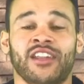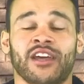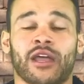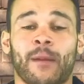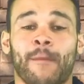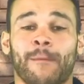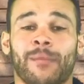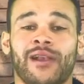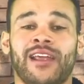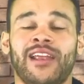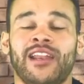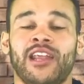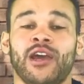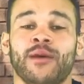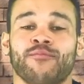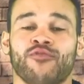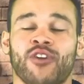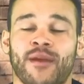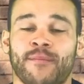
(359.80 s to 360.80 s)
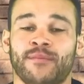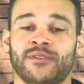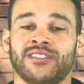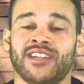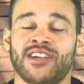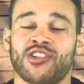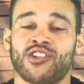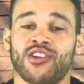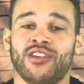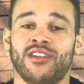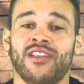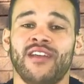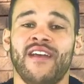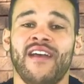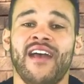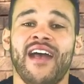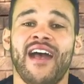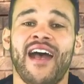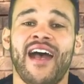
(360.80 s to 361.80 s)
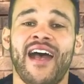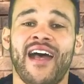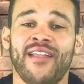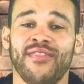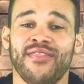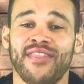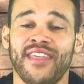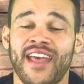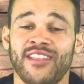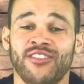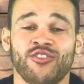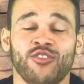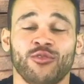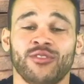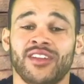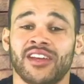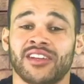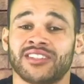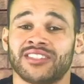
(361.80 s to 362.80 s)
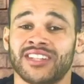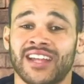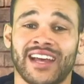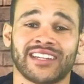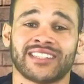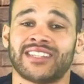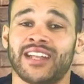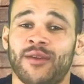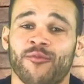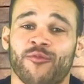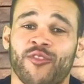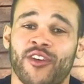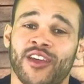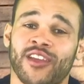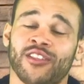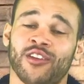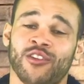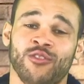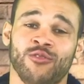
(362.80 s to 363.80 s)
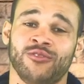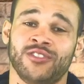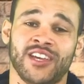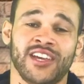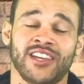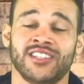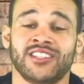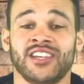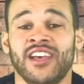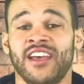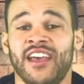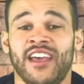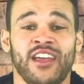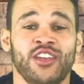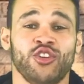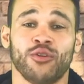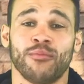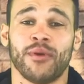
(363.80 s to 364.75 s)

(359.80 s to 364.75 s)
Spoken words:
a completely upright position and then do the exact same thing that you did in your